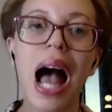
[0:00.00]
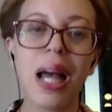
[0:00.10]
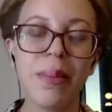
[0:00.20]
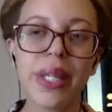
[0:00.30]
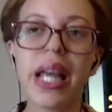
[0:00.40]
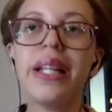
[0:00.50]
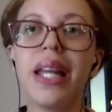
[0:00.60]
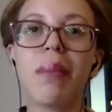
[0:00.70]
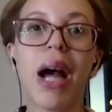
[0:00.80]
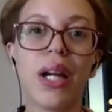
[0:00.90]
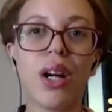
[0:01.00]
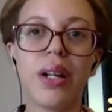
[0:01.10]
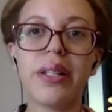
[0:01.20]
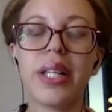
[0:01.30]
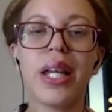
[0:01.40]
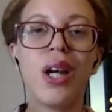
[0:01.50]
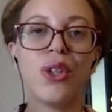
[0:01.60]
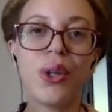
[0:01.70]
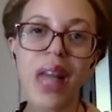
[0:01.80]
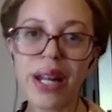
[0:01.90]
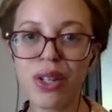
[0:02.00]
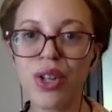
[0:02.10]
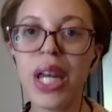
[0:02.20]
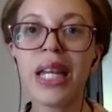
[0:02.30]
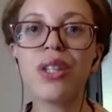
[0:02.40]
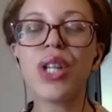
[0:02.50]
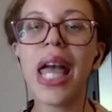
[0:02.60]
I'm sending my currency to that exchange.